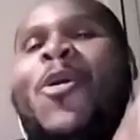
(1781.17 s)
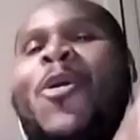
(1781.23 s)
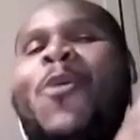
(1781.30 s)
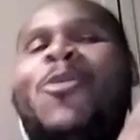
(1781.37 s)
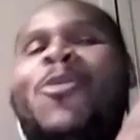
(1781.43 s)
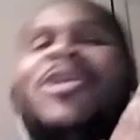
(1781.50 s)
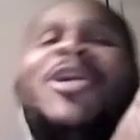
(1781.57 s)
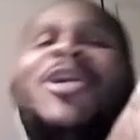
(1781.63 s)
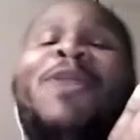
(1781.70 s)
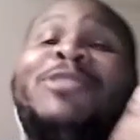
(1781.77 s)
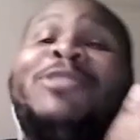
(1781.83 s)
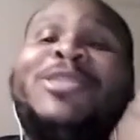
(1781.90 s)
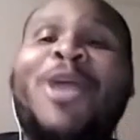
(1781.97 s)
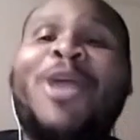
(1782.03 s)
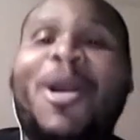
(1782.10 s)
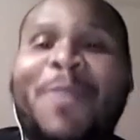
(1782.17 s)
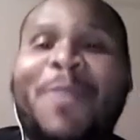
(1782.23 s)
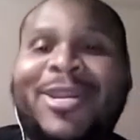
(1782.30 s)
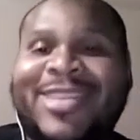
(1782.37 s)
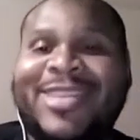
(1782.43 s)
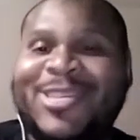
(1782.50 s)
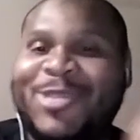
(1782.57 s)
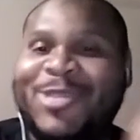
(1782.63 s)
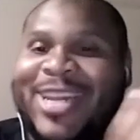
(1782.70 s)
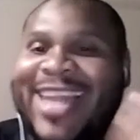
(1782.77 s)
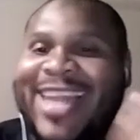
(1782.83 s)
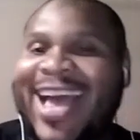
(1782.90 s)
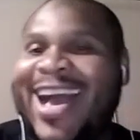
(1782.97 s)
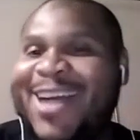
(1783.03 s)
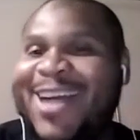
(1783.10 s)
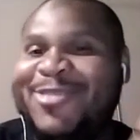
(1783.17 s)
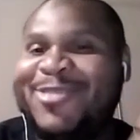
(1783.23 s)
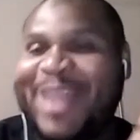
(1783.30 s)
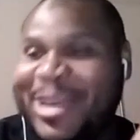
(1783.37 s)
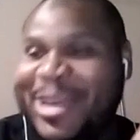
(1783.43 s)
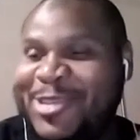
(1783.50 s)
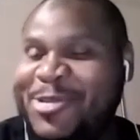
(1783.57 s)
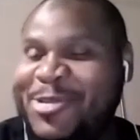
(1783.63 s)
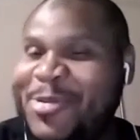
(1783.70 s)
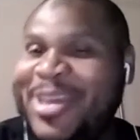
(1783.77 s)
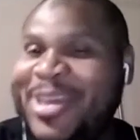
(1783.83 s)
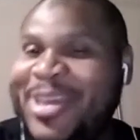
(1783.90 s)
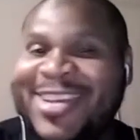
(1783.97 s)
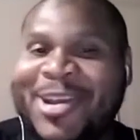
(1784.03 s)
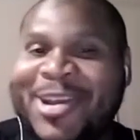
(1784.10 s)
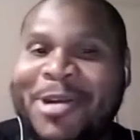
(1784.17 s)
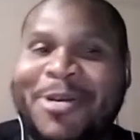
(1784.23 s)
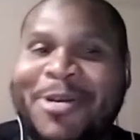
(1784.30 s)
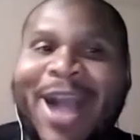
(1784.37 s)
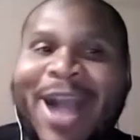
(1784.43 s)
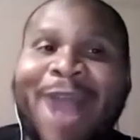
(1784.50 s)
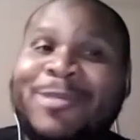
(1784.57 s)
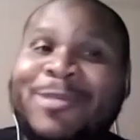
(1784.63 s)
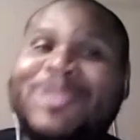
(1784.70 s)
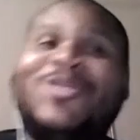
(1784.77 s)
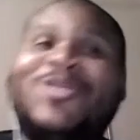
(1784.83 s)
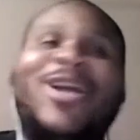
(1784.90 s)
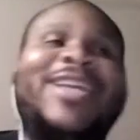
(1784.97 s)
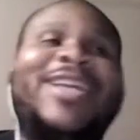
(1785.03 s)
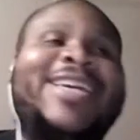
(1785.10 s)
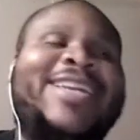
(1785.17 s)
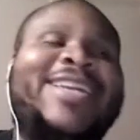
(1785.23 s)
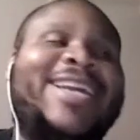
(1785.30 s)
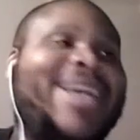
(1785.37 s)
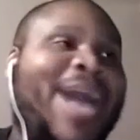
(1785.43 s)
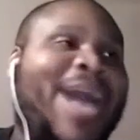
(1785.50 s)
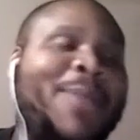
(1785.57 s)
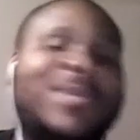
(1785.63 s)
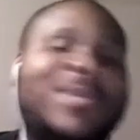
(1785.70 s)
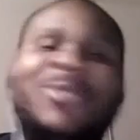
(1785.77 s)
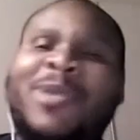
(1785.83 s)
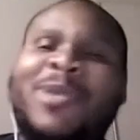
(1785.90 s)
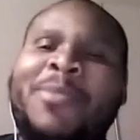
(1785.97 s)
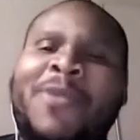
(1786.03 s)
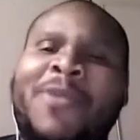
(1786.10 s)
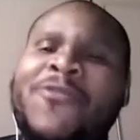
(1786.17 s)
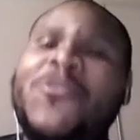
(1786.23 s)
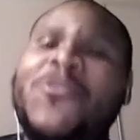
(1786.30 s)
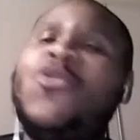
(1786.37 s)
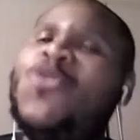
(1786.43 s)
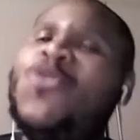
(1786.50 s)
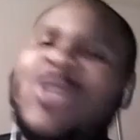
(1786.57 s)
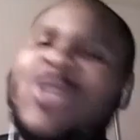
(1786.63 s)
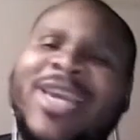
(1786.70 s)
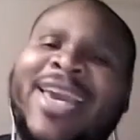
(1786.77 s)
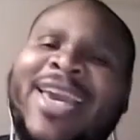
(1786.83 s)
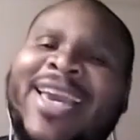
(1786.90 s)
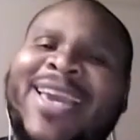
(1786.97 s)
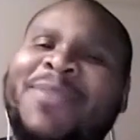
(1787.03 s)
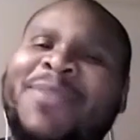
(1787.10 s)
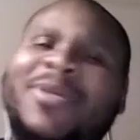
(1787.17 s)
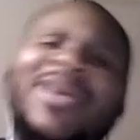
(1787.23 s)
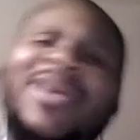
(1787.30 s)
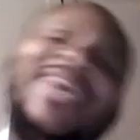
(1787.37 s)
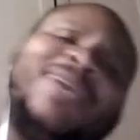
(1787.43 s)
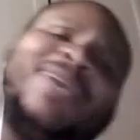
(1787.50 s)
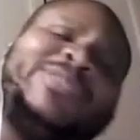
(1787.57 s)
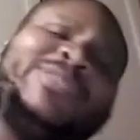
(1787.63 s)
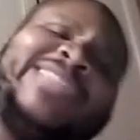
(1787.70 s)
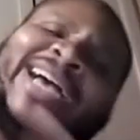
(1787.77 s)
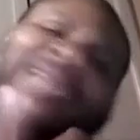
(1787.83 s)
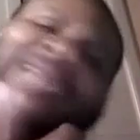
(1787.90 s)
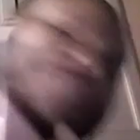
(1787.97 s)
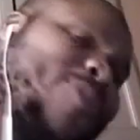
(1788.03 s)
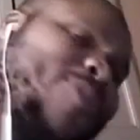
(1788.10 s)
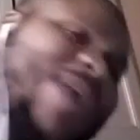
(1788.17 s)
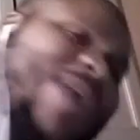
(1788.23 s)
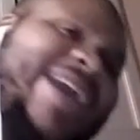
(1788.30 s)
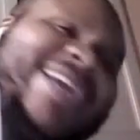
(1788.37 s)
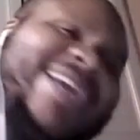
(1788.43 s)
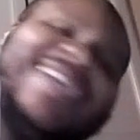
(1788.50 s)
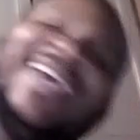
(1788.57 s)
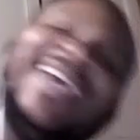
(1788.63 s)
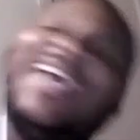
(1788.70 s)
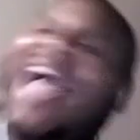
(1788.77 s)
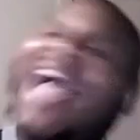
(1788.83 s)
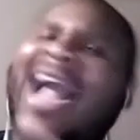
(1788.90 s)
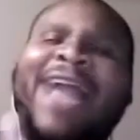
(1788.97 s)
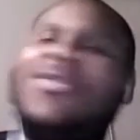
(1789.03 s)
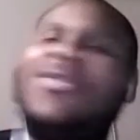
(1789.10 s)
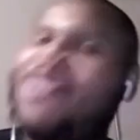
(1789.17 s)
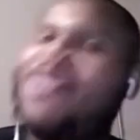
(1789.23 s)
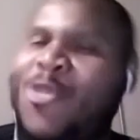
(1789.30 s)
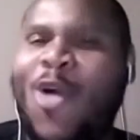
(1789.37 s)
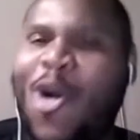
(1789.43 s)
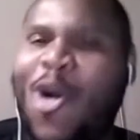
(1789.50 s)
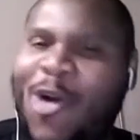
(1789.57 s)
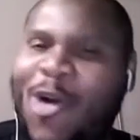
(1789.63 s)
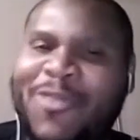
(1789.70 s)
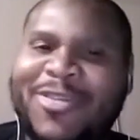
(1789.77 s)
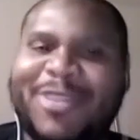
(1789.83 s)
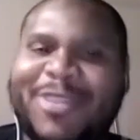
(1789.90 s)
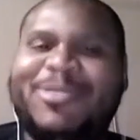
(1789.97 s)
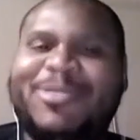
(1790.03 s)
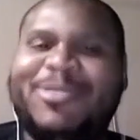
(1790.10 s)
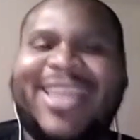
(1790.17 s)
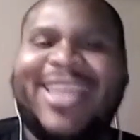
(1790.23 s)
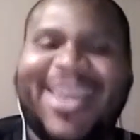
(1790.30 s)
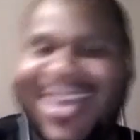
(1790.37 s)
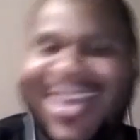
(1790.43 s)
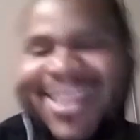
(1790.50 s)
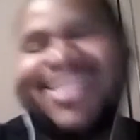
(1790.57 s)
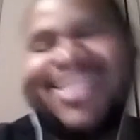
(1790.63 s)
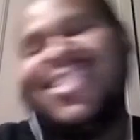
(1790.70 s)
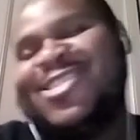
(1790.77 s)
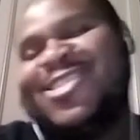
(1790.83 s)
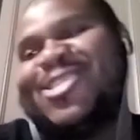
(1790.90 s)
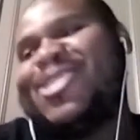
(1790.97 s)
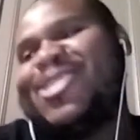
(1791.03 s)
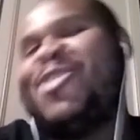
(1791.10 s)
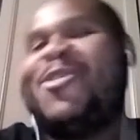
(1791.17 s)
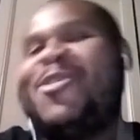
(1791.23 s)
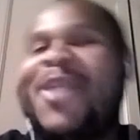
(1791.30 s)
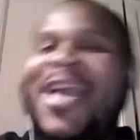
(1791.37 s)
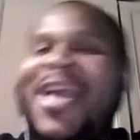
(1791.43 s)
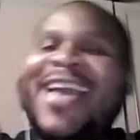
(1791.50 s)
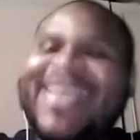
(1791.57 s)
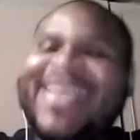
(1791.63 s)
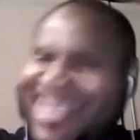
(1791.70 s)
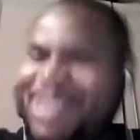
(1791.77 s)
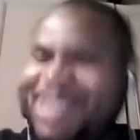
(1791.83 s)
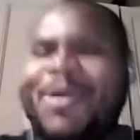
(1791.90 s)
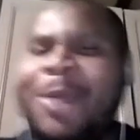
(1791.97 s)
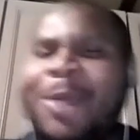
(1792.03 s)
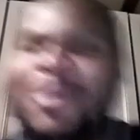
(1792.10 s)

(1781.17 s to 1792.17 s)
when y'all was talking about this on the live like two weeks ago, I was trying to get in the comments, but my food came. It was time to mm-hmm. pray. I got threw off. You know what I'm saying? So this is why we